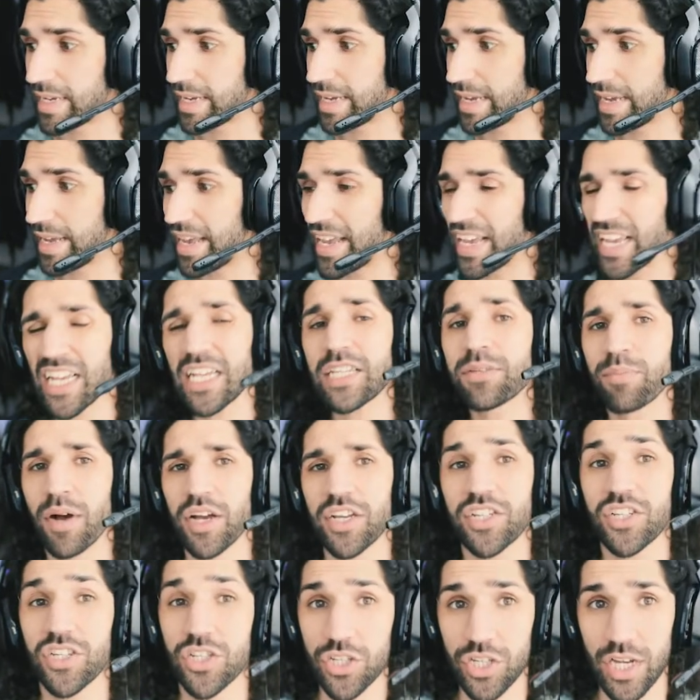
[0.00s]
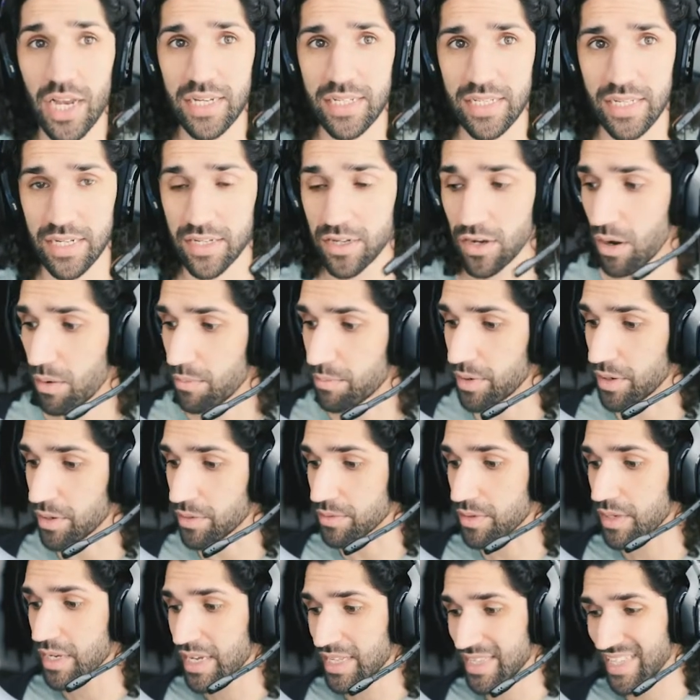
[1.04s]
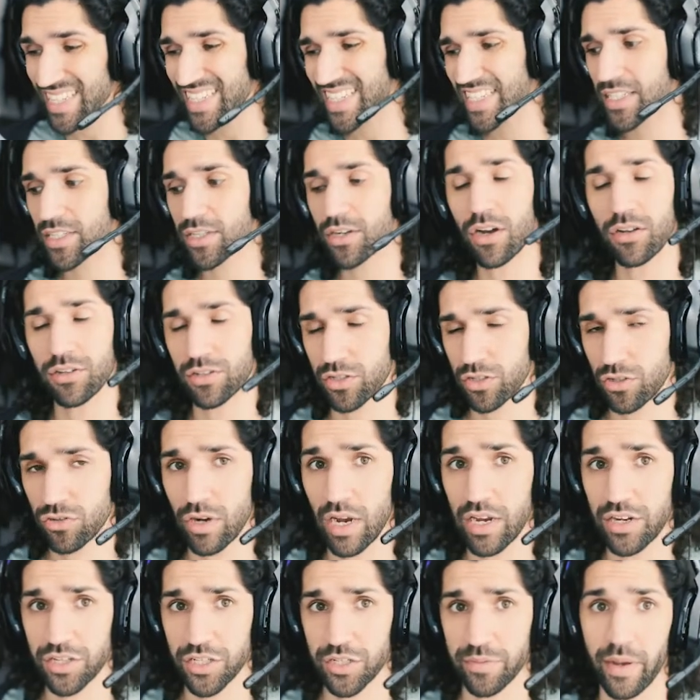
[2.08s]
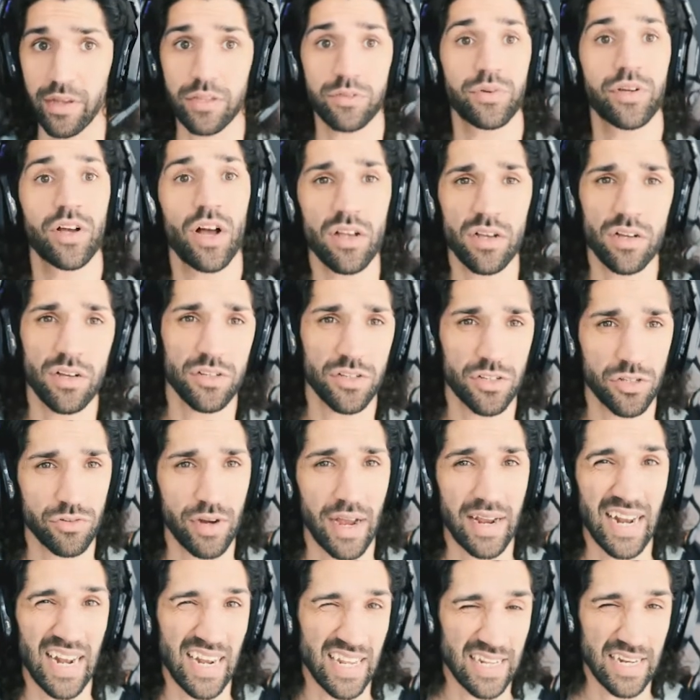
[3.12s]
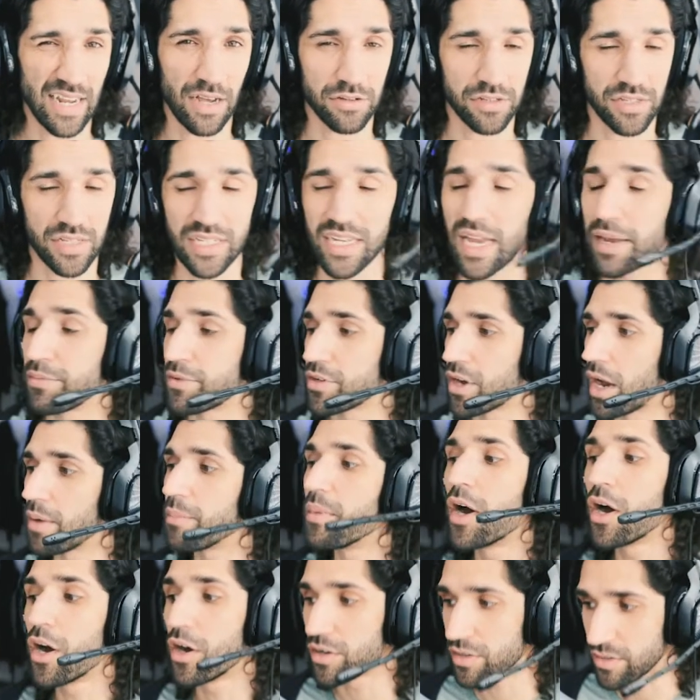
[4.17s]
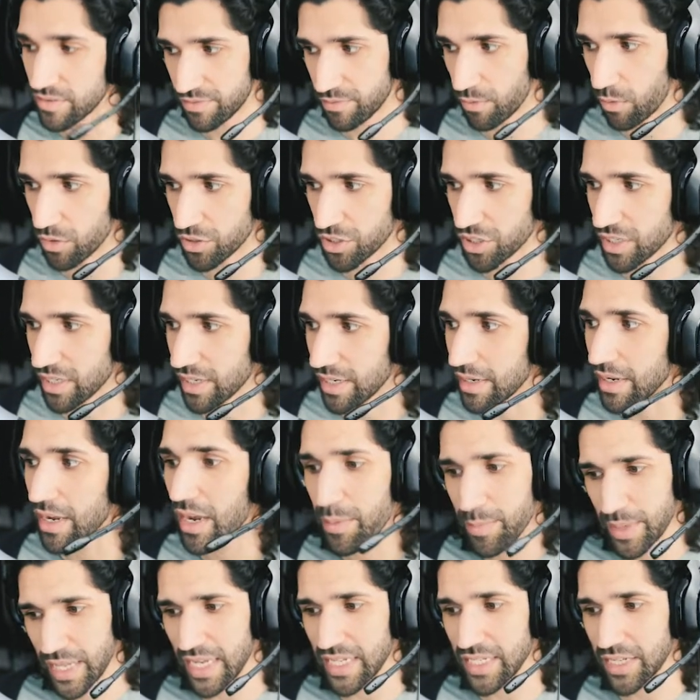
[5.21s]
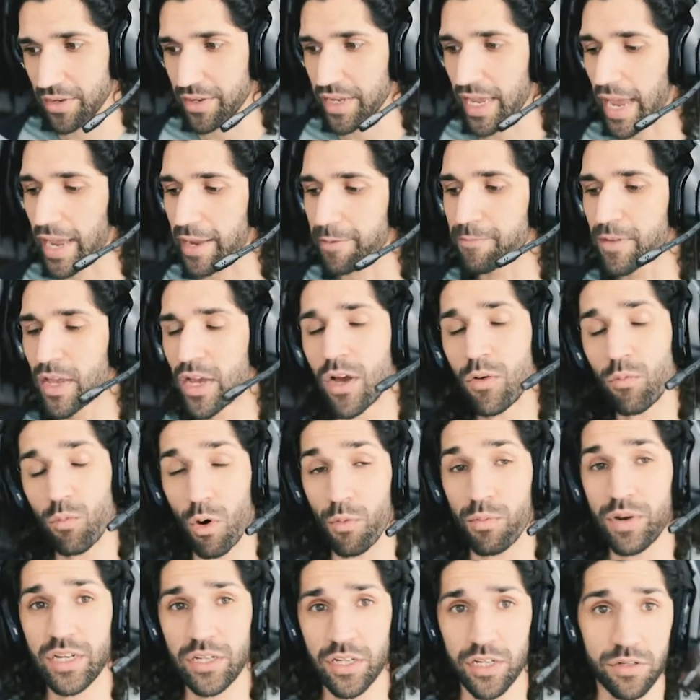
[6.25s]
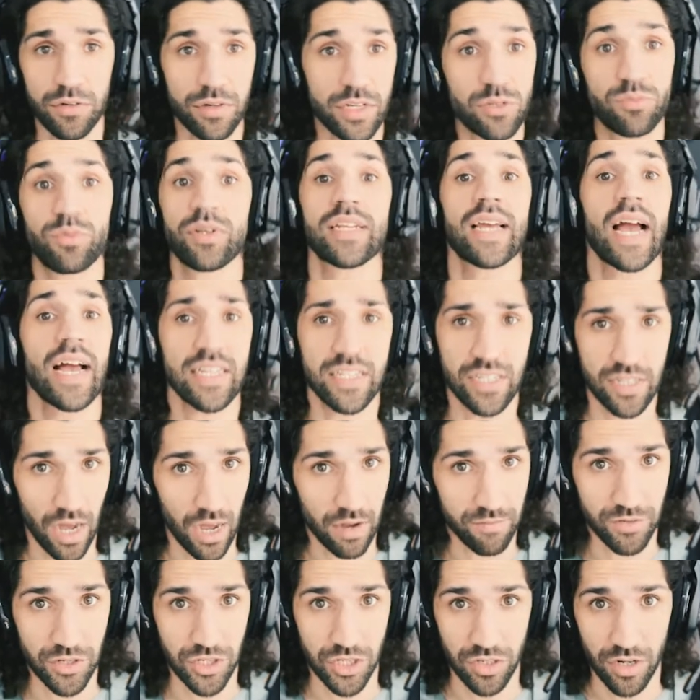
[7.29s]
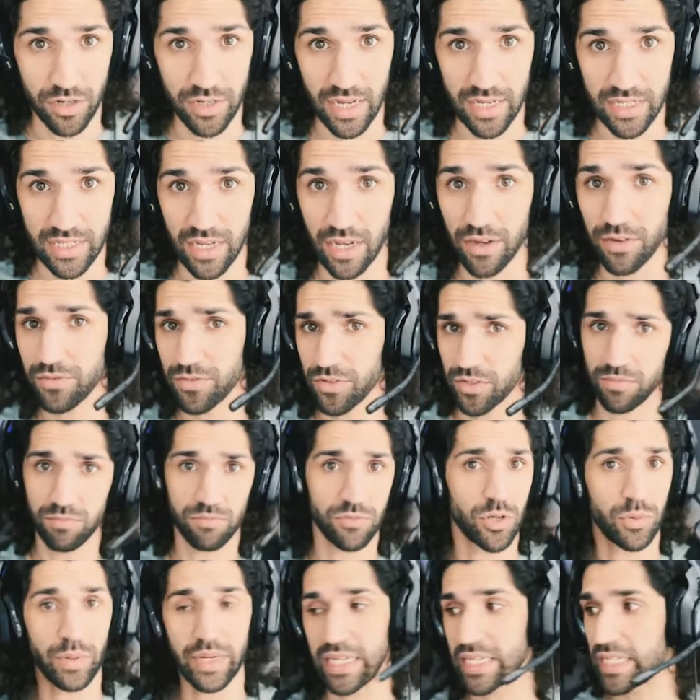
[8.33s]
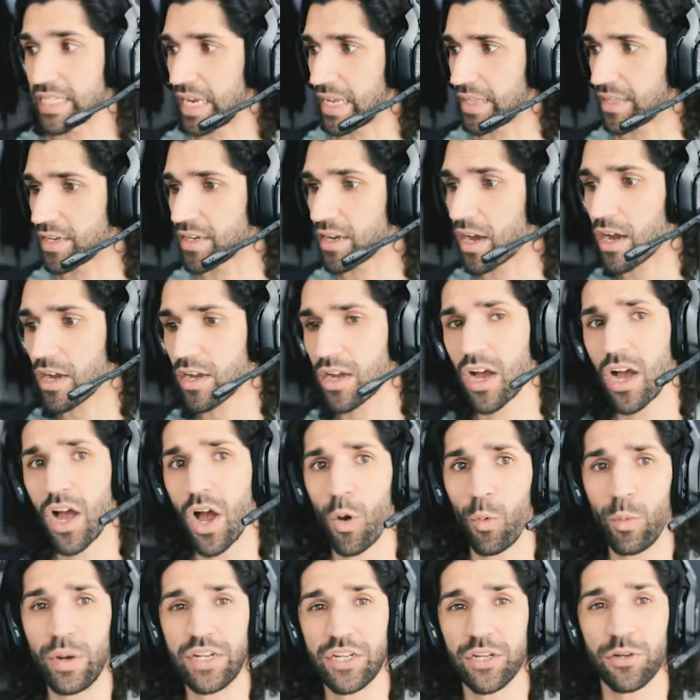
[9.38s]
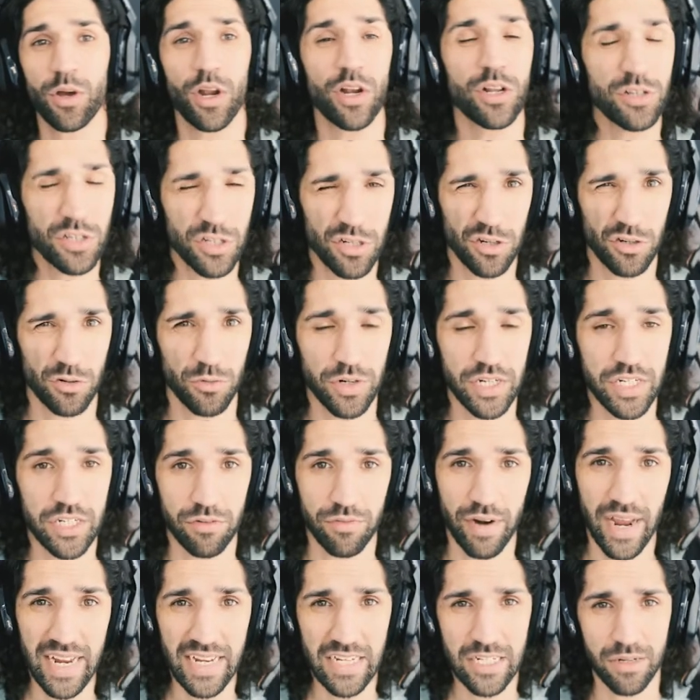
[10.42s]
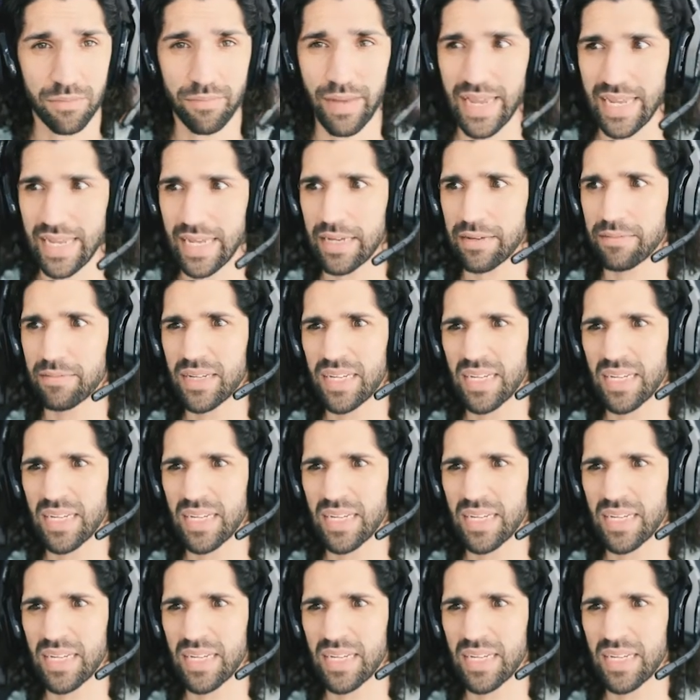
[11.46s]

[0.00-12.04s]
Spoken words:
here's my suggested combo. This is a concentration spell, so we can't concentrate on anything else at the same time, unfortunately, but that's okay. What we do is we cast Dark Vision on ourselves, so we can see in the dark. We do Hallucinatory Terrain to make it